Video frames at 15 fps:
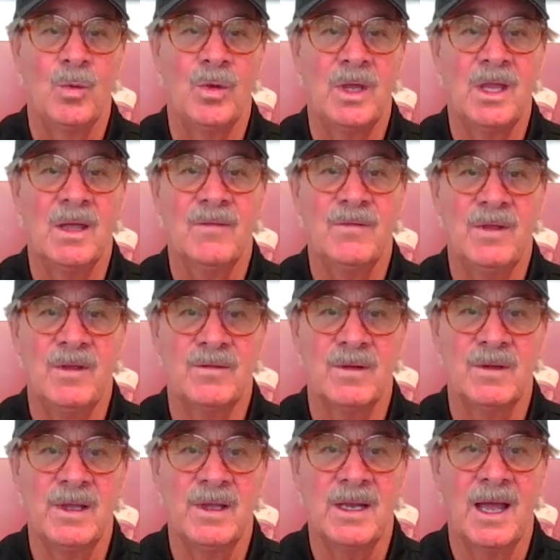We give these
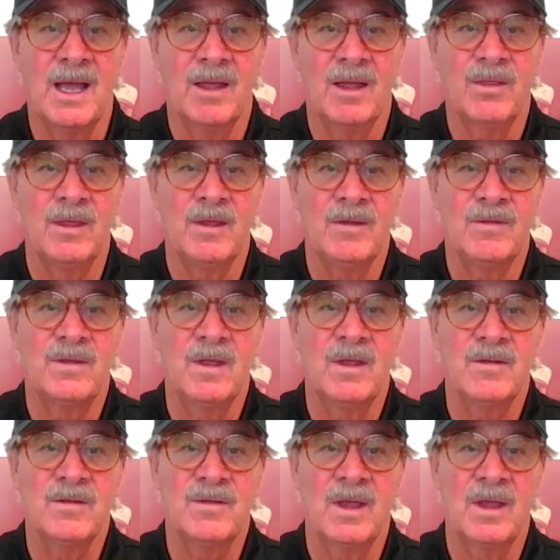elite athletes
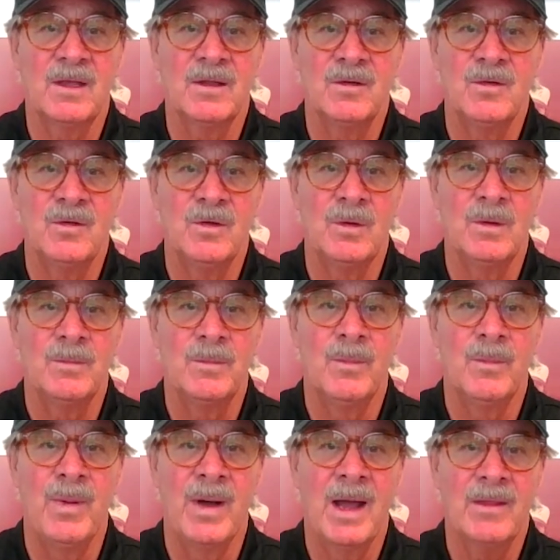things they can do
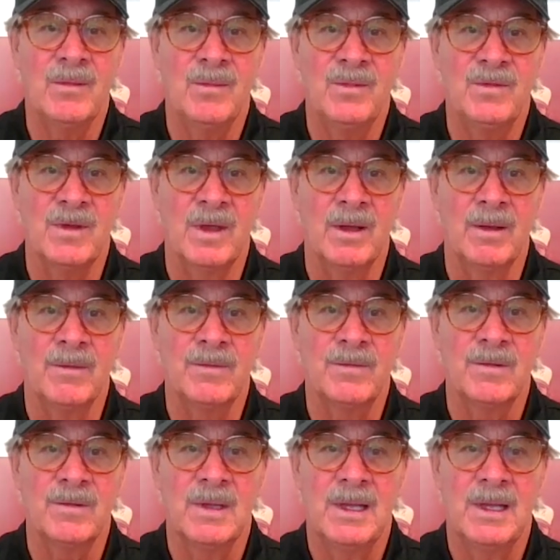by themselves,